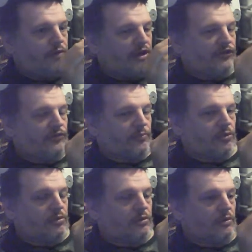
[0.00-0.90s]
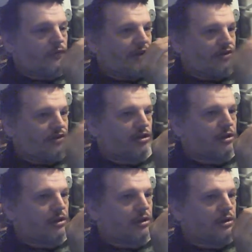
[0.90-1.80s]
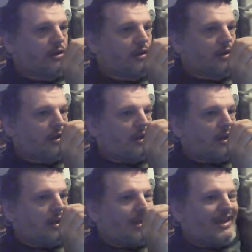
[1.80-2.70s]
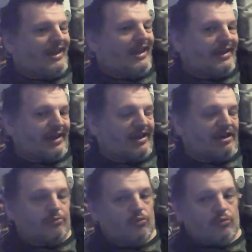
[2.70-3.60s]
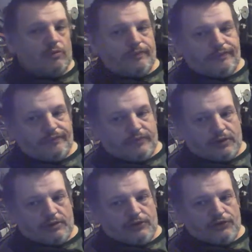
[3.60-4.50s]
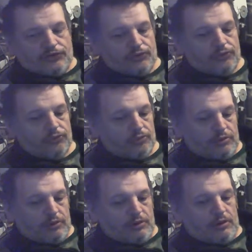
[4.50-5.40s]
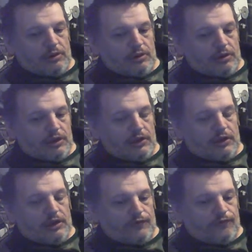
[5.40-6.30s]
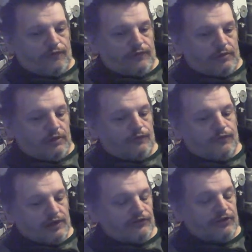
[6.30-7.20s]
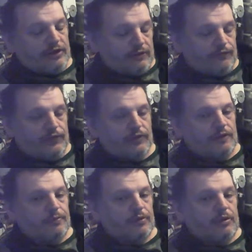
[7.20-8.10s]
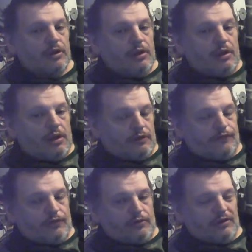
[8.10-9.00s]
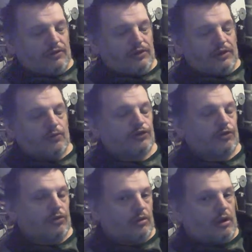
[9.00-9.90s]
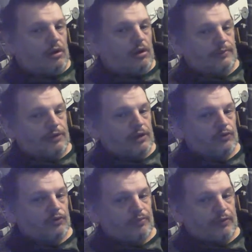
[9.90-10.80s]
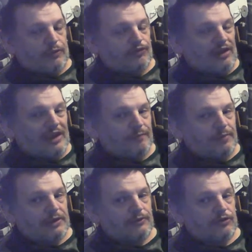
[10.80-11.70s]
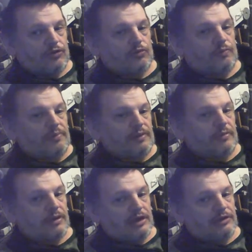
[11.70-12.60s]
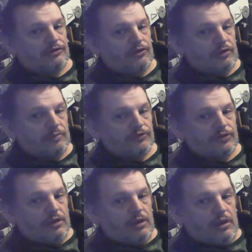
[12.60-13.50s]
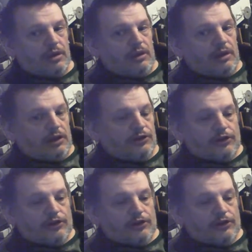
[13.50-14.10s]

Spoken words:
estimate of actually hitting that animal. So if it is that, then fair enough. But you know, even when you're able to hold your breath, which I have been able to do maybe a couple of times, it only